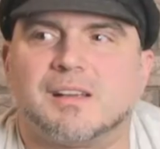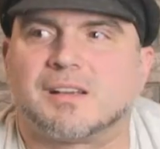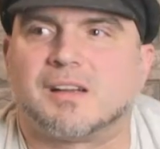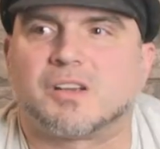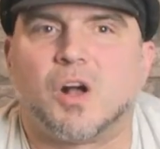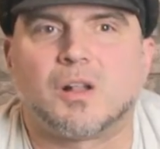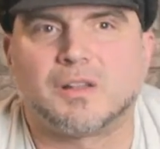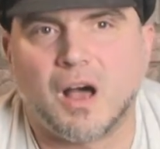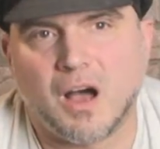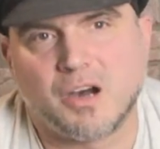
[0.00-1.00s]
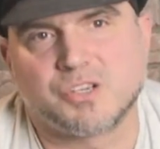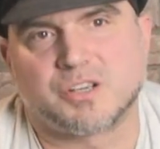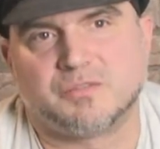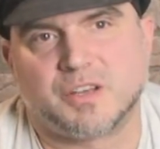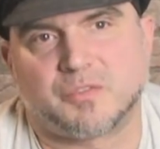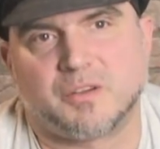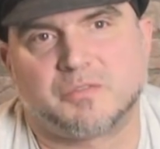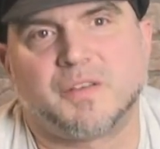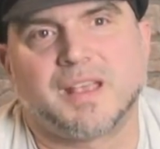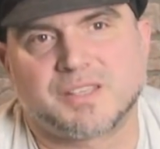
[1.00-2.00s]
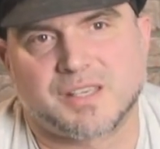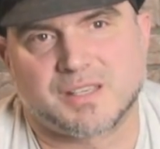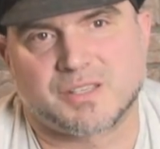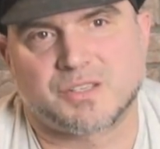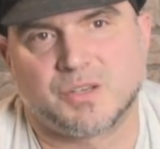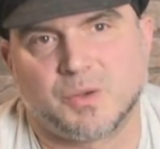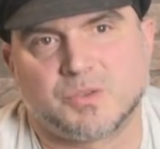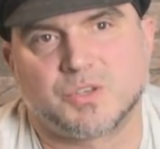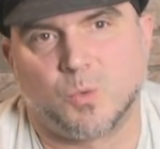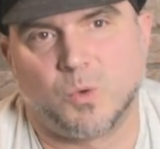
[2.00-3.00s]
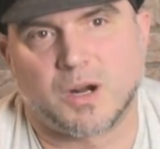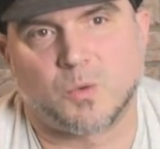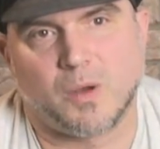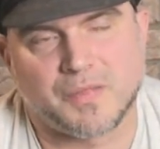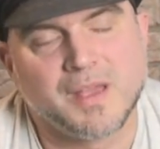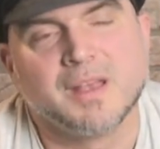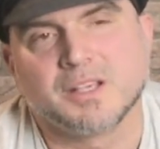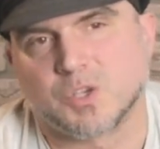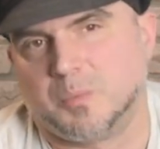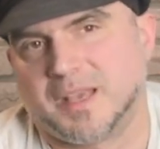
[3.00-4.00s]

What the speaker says: a collage of different faces to work with. So